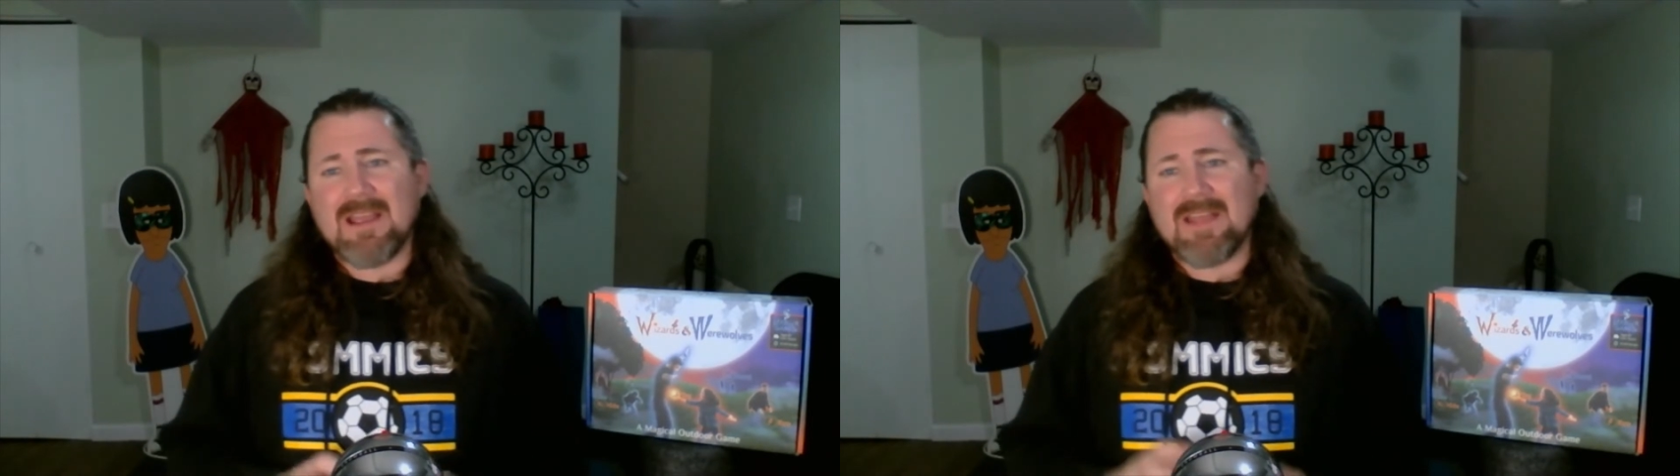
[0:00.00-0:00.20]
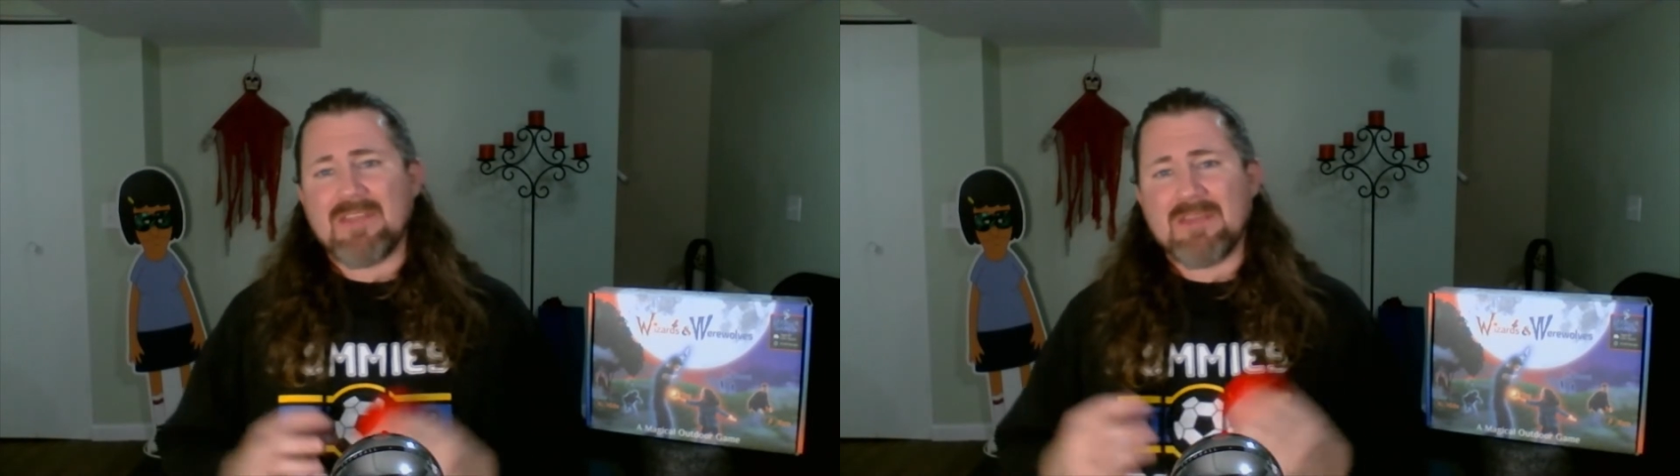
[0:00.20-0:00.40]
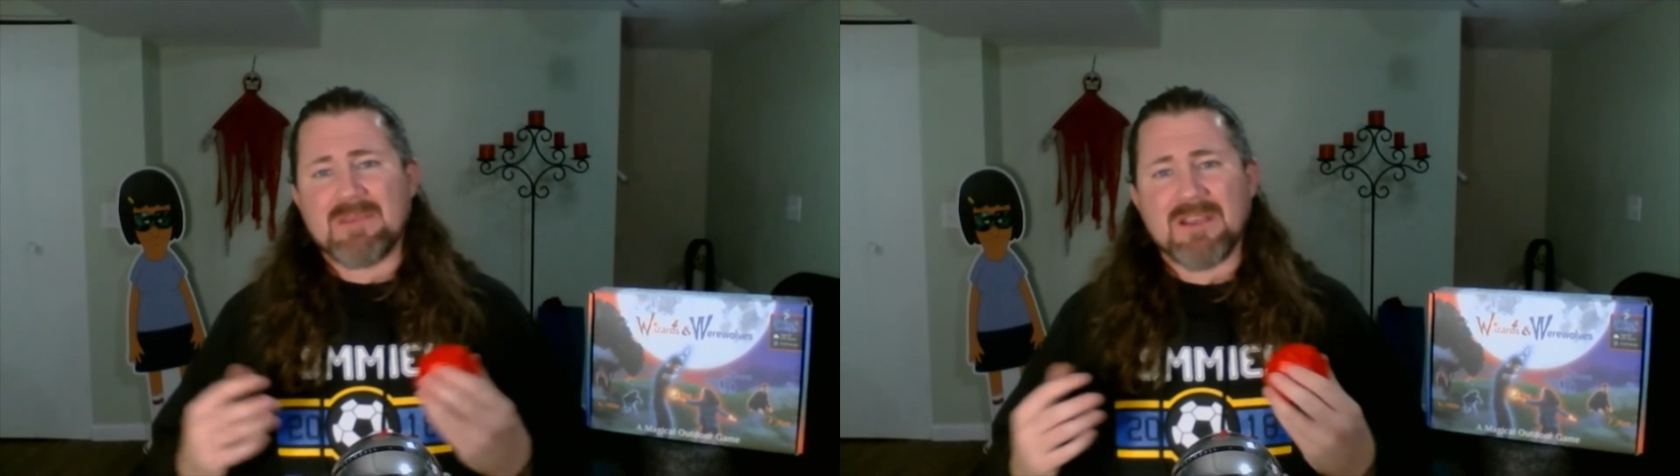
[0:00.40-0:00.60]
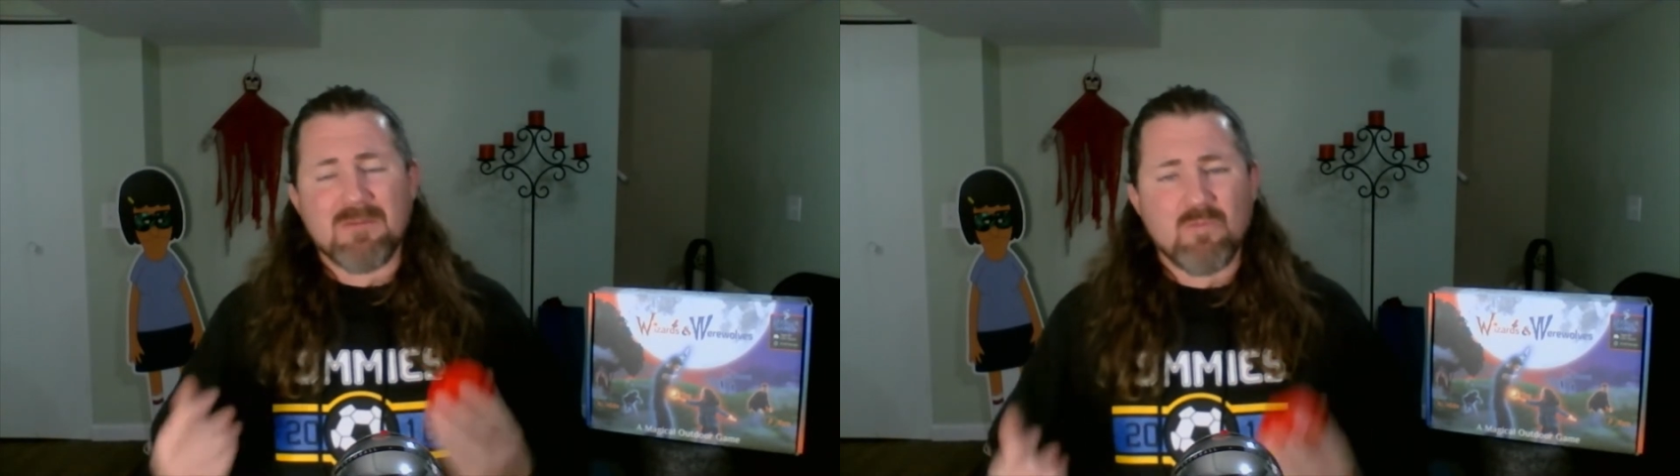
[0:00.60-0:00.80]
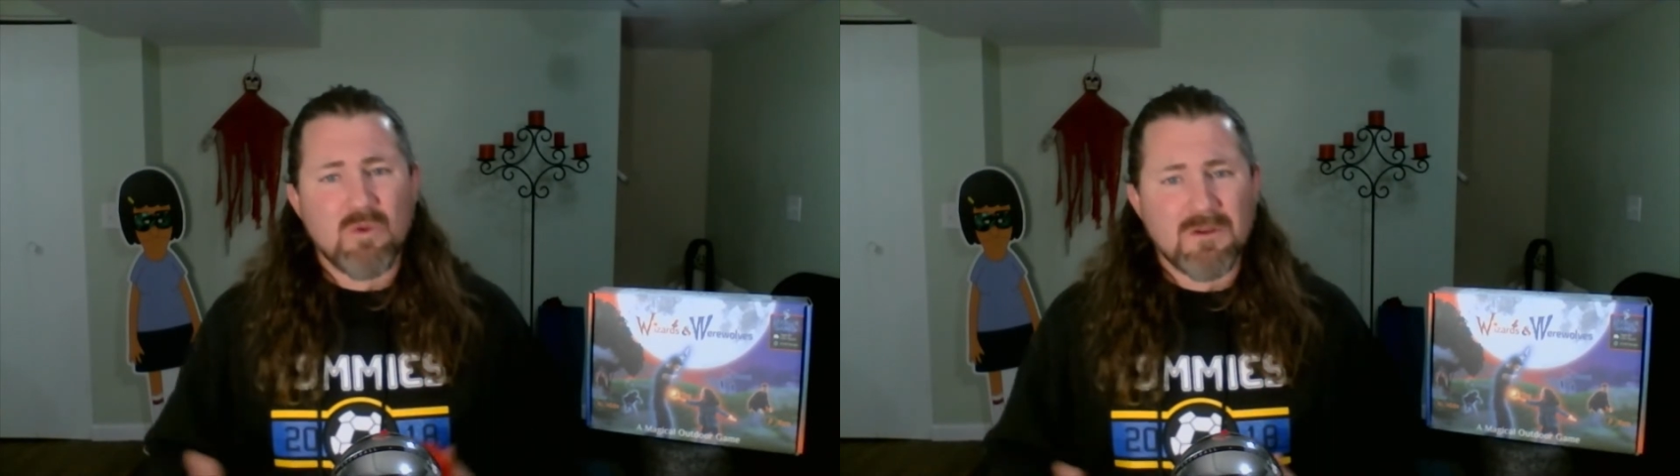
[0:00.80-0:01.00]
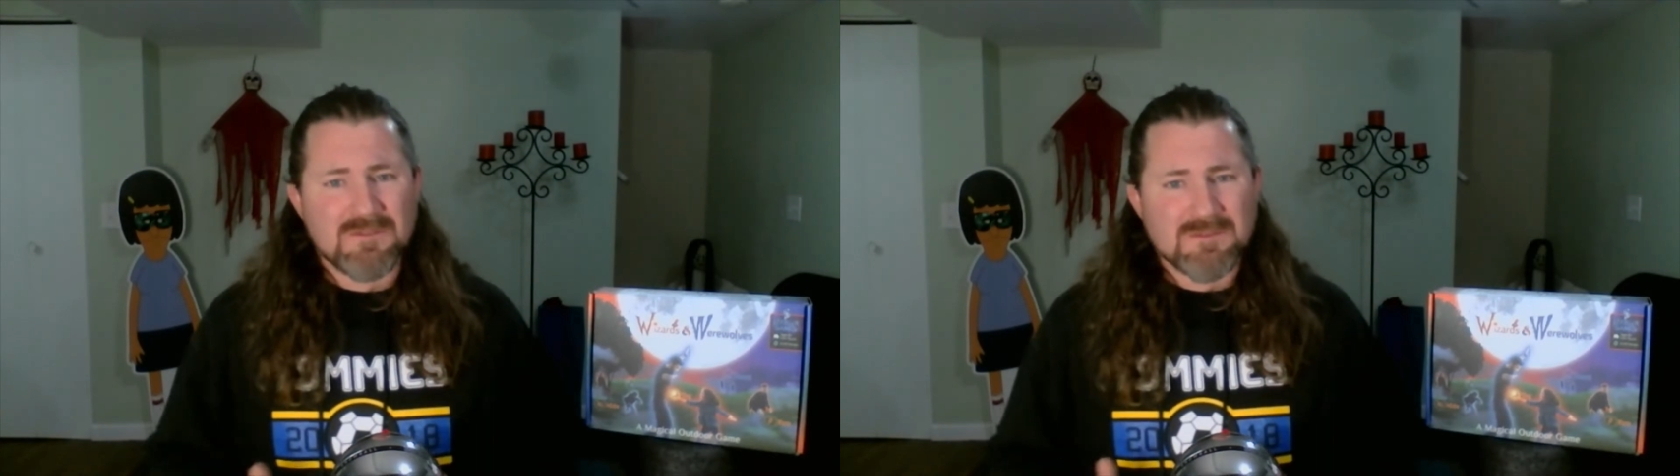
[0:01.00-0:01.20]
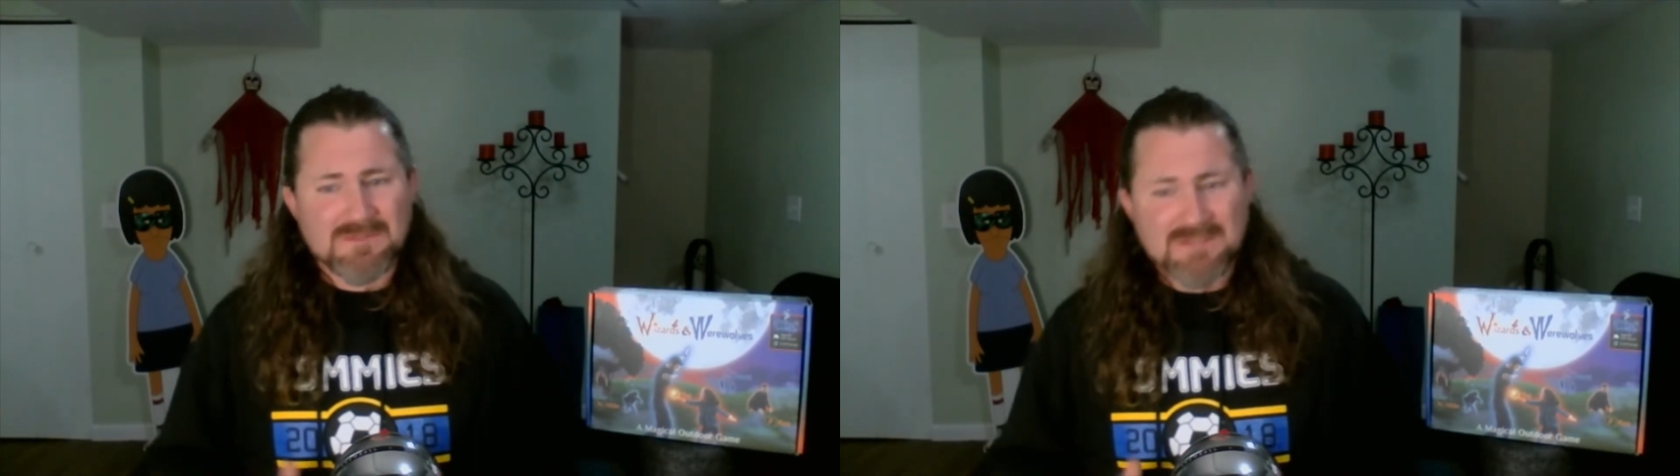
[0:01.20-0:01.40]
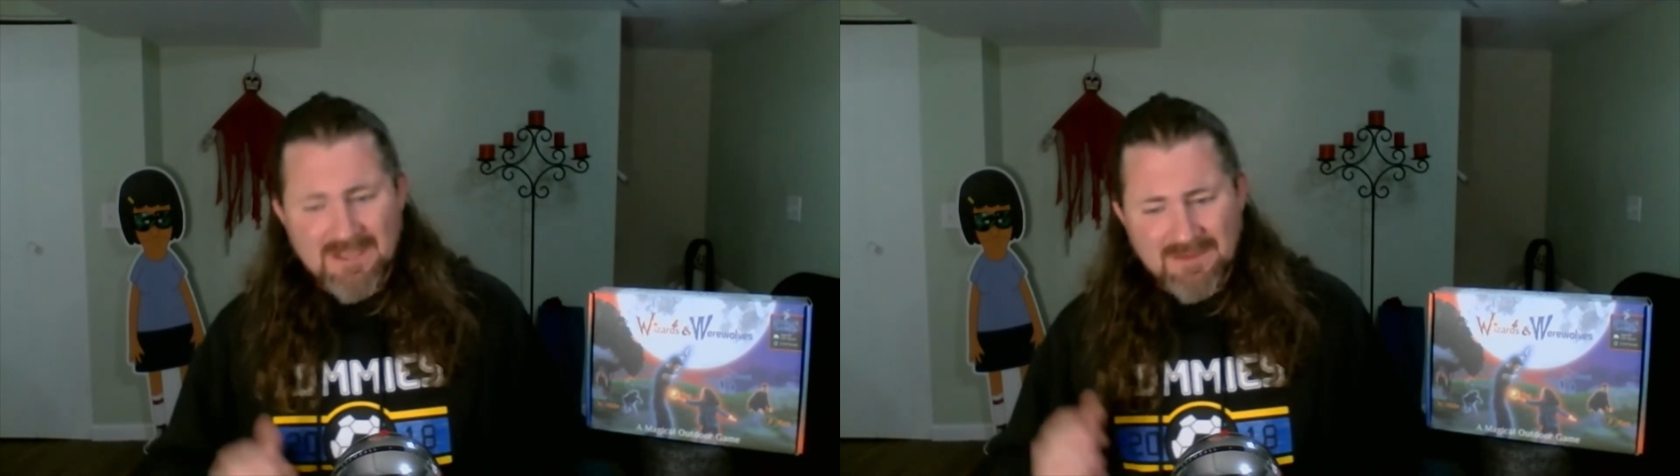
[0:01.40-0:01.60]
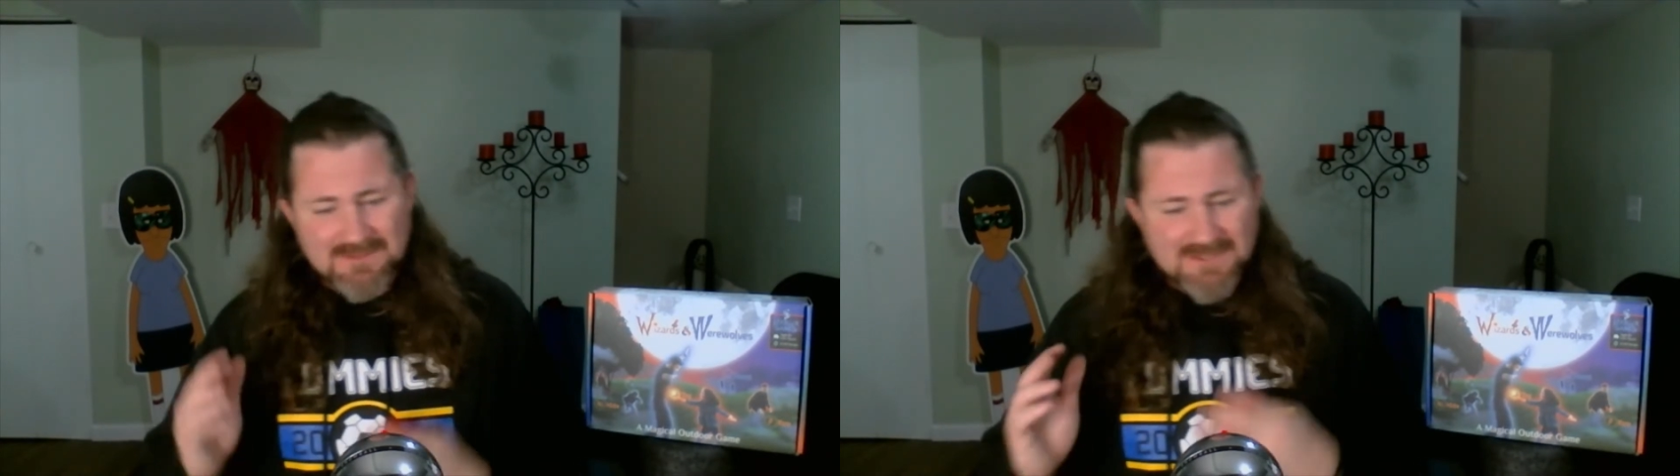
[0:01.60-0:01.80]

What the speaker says: and they become wolves themselves,